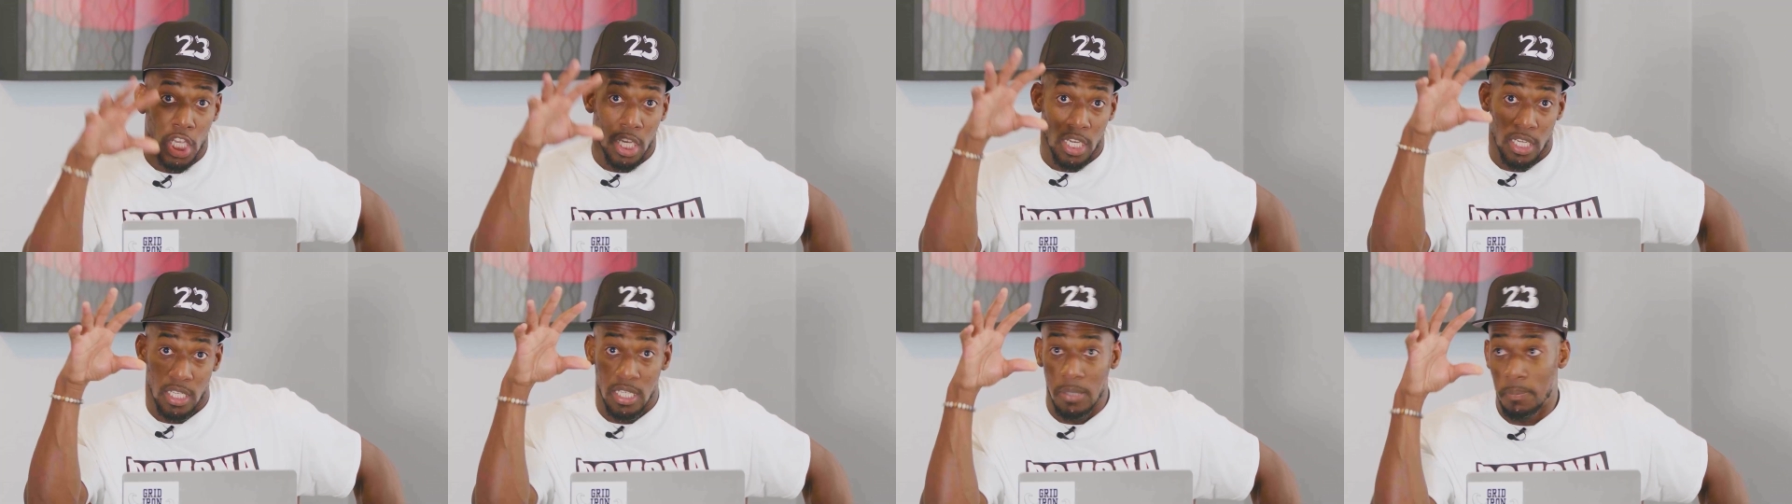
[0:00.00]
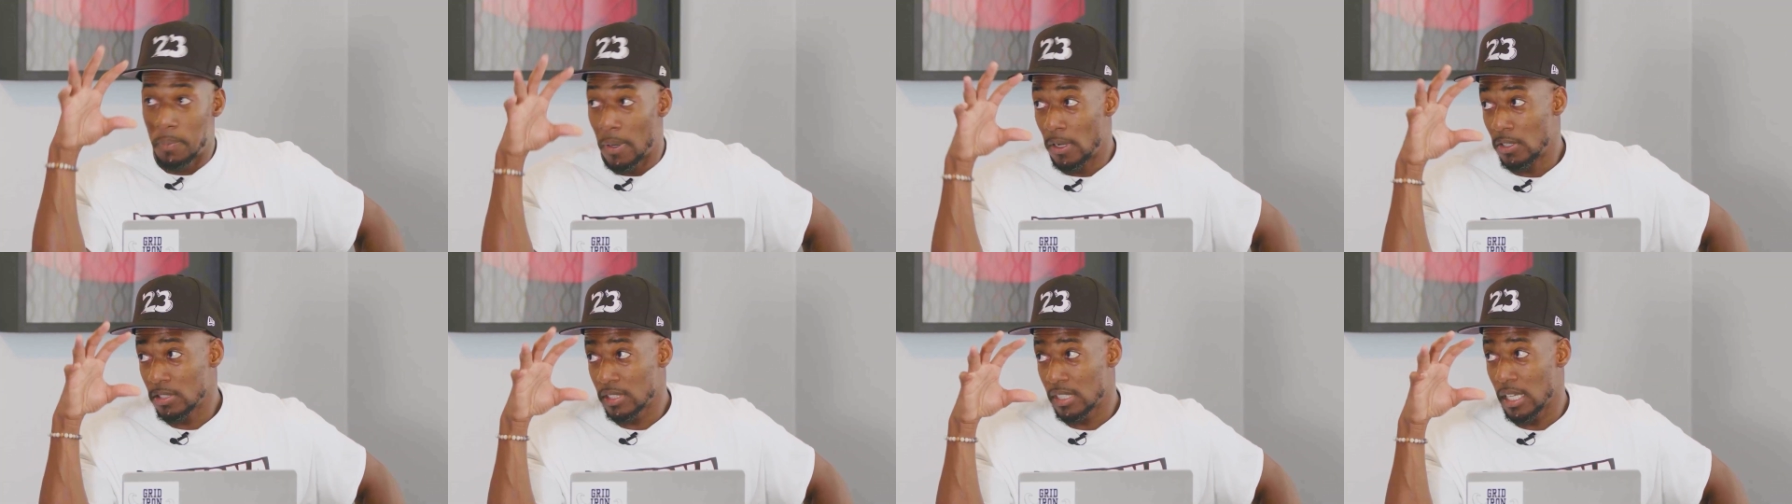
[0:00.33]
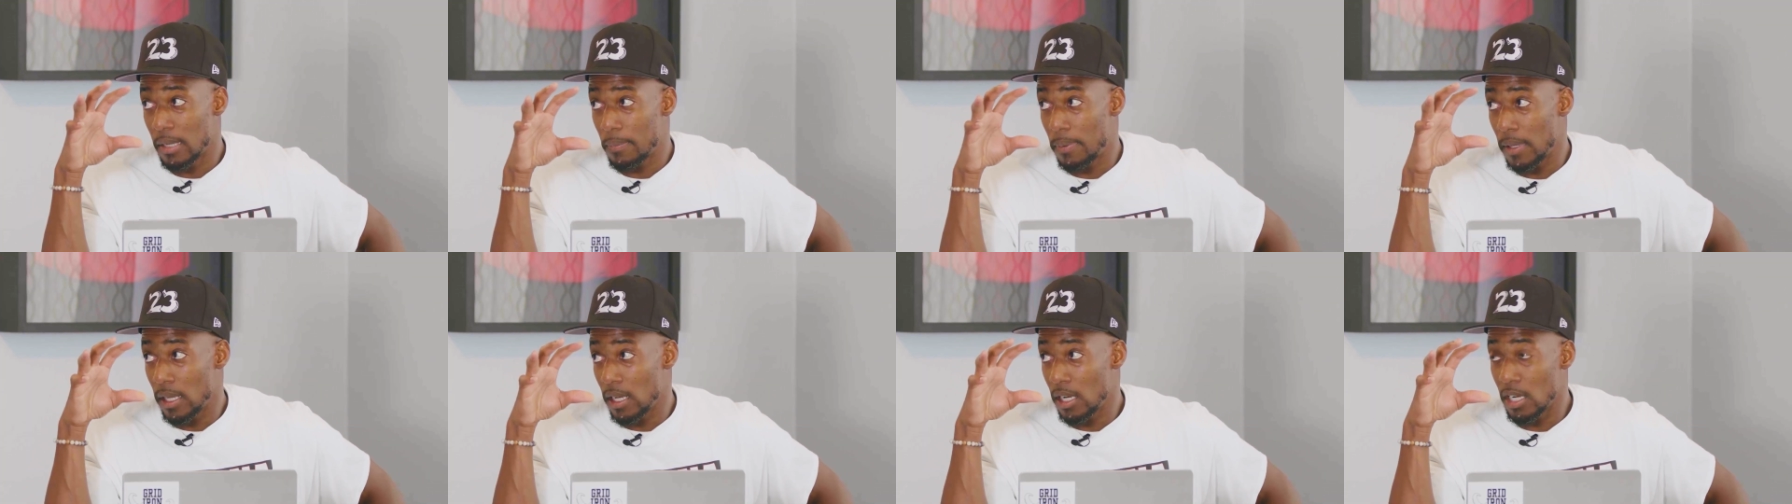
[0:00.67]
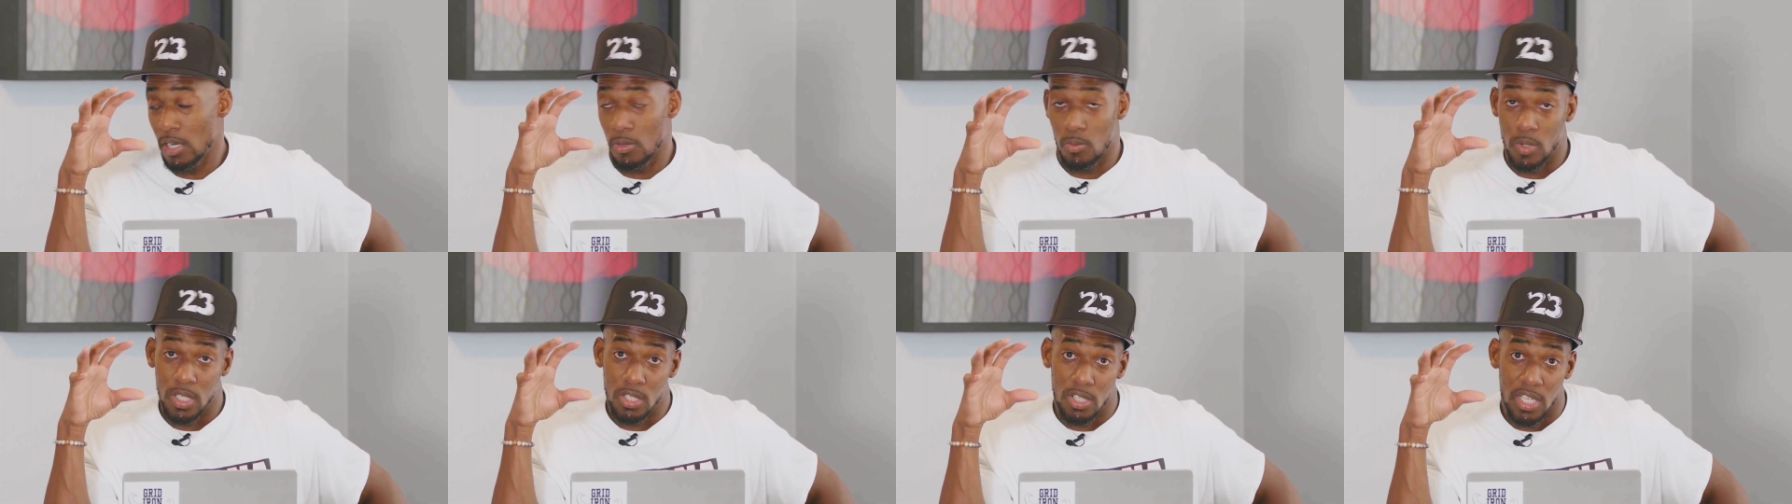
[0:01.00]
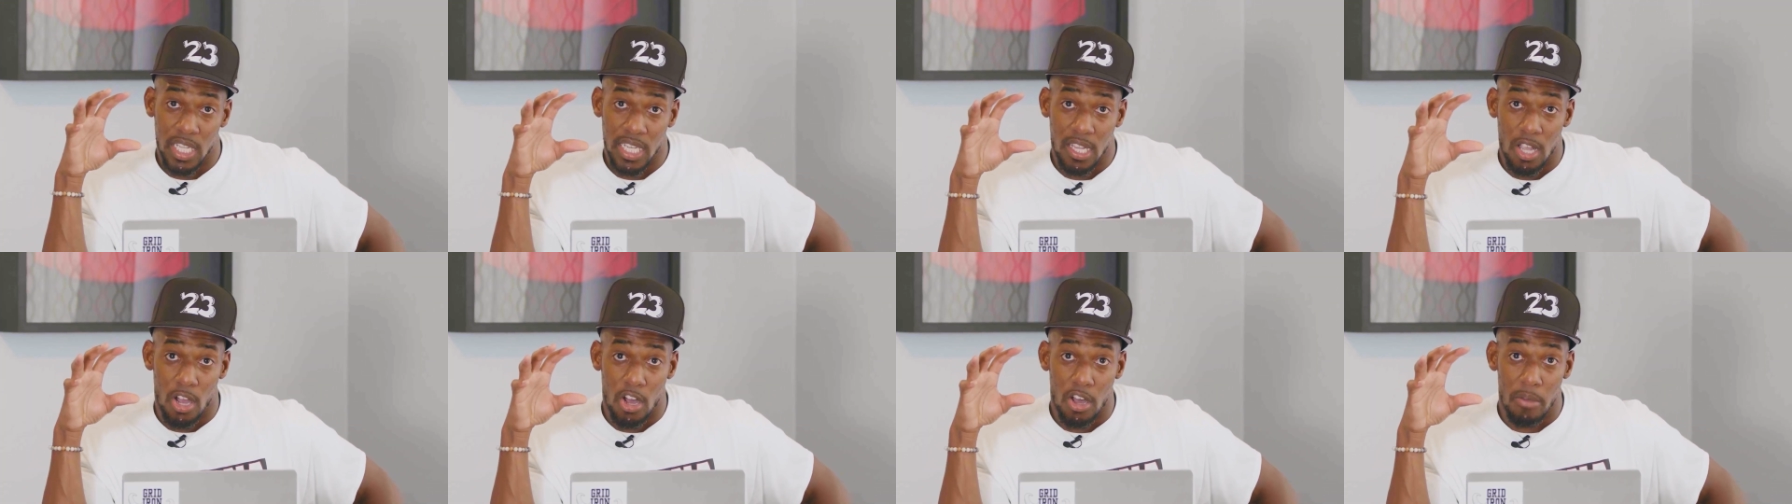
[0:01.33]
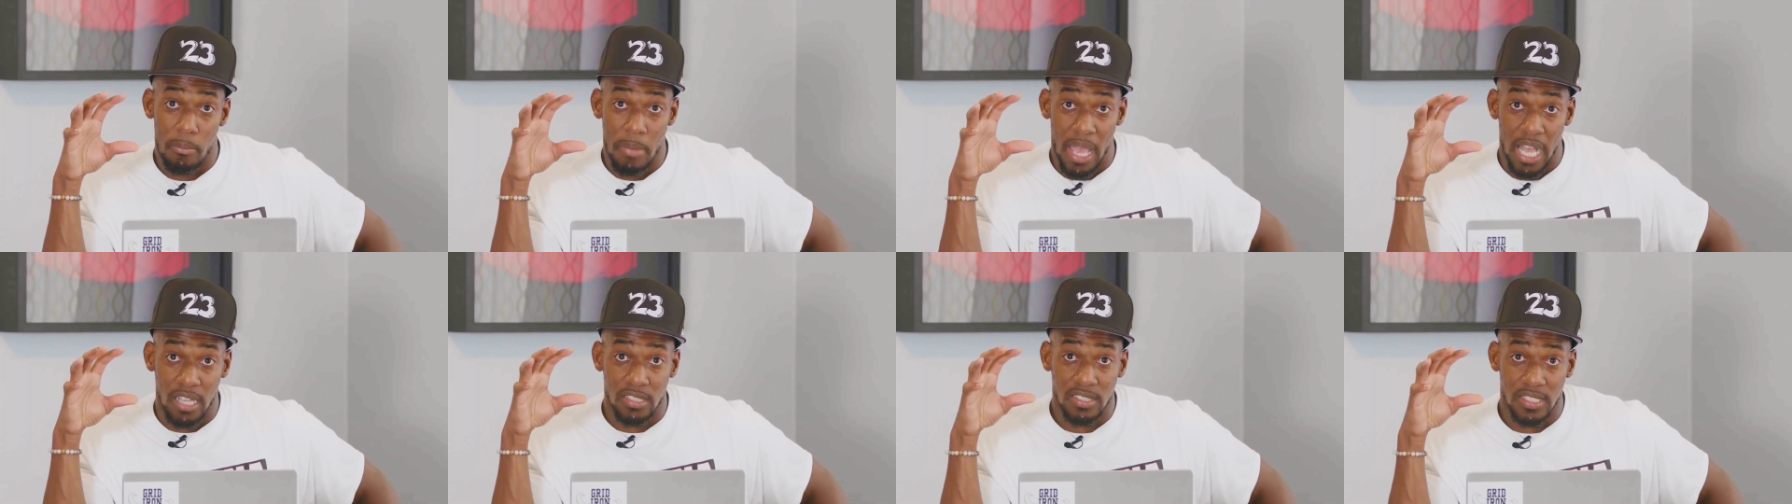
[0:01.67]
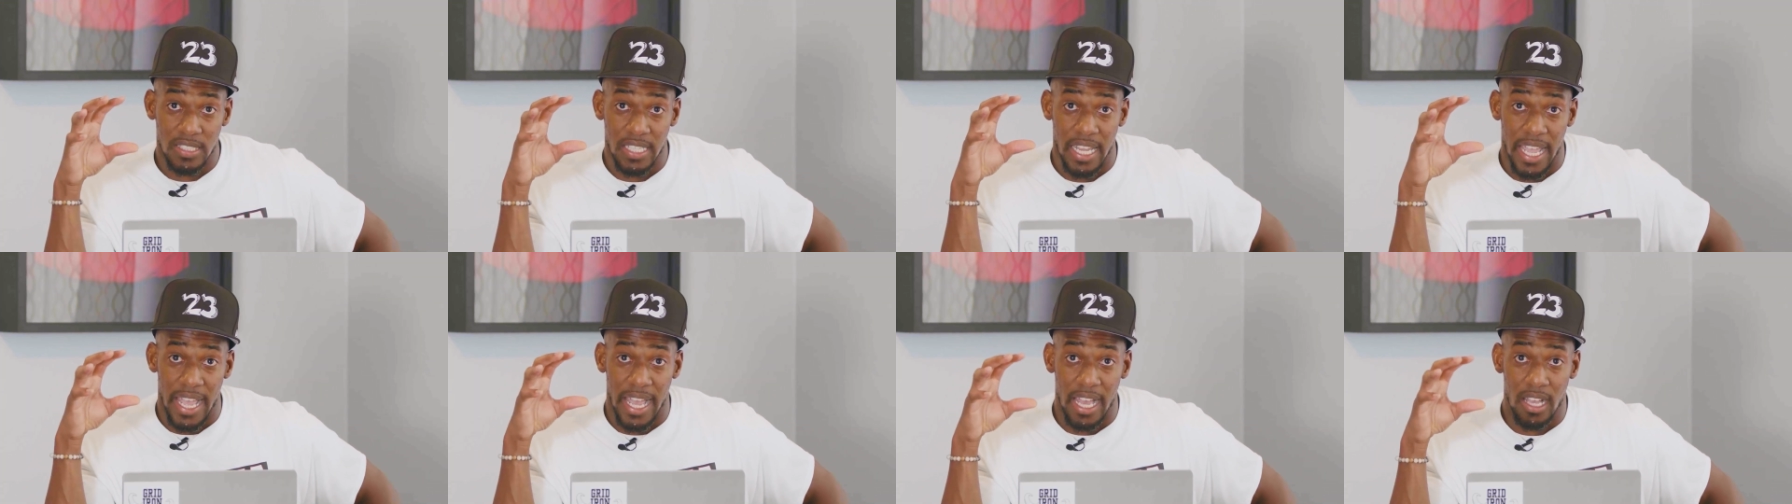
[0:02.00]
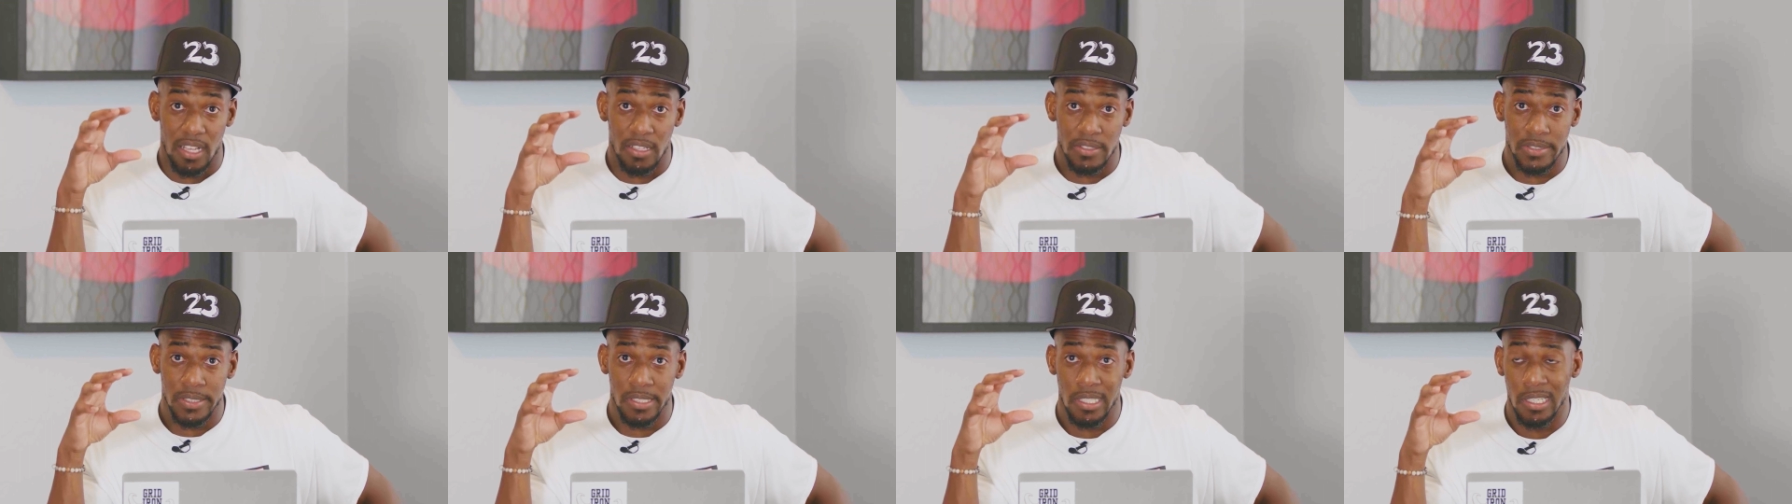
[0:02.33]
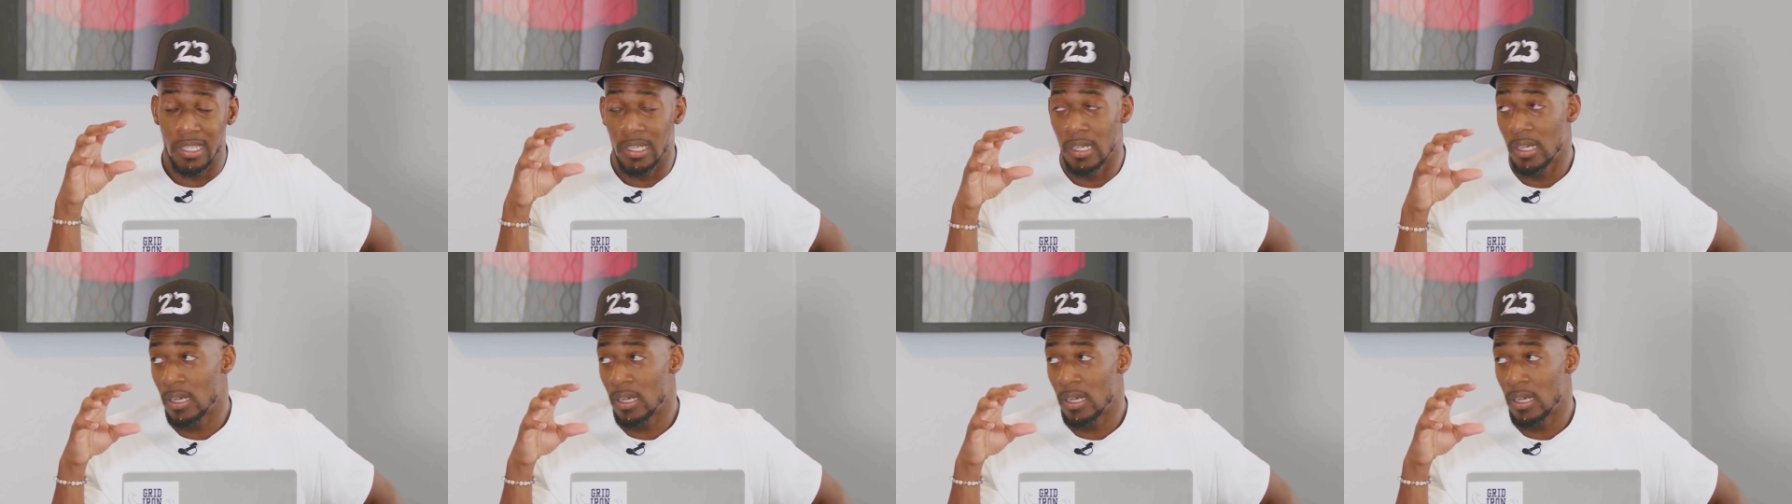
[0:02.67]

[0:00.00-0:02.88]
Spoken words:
and he post up here, and what do they call? Mouse in the house?